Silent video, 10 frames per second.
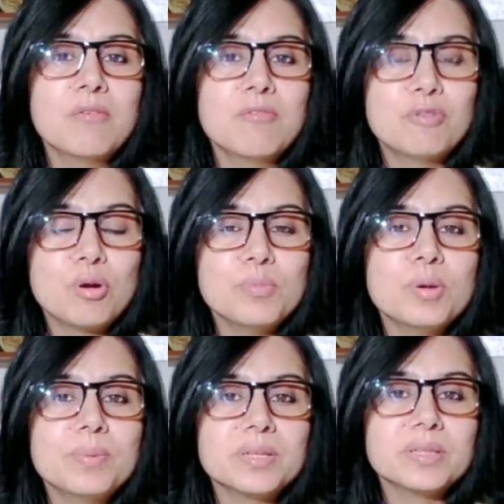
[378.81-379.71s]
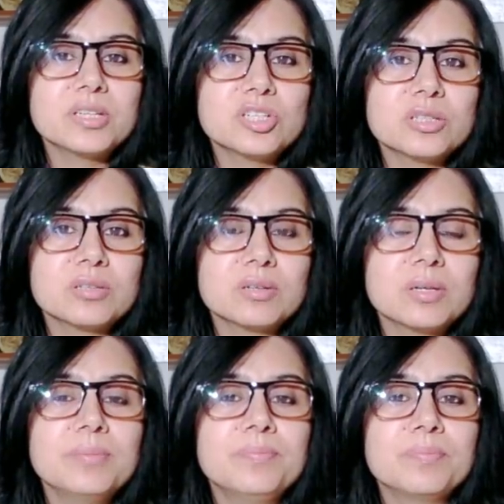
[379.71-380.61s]
from your birth nakshatra
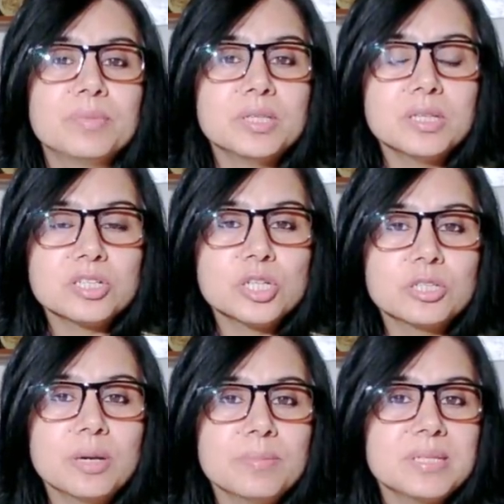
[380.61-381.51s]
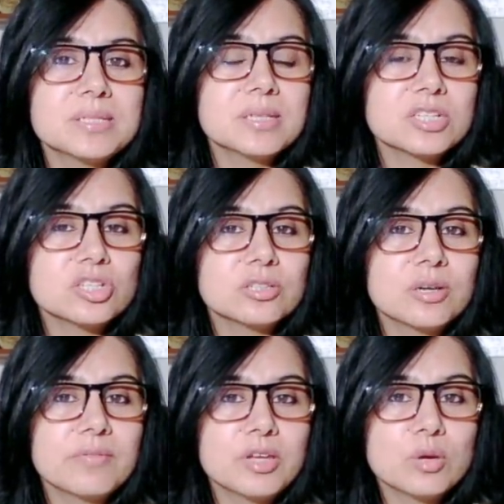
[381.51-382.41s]
Birth nakshatra means the
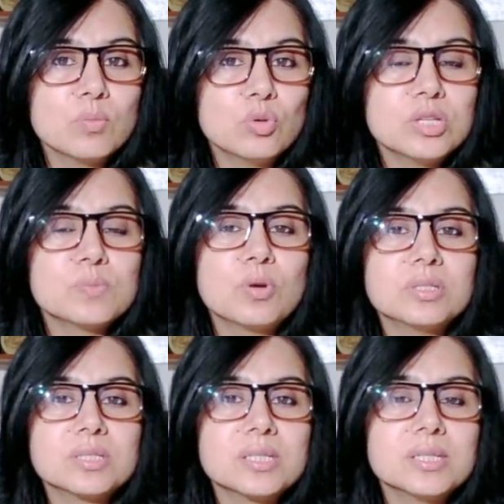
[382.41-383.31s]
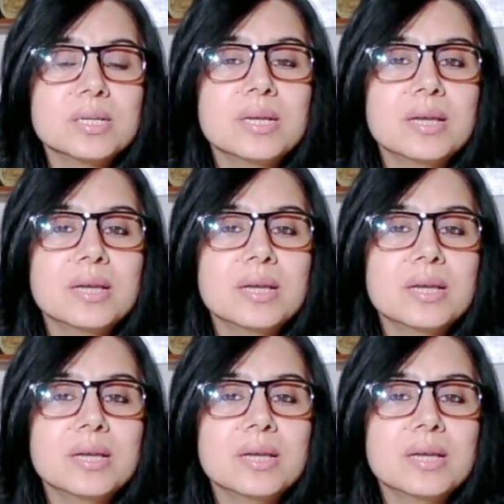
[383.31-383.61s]
nakshatra where your moon is posited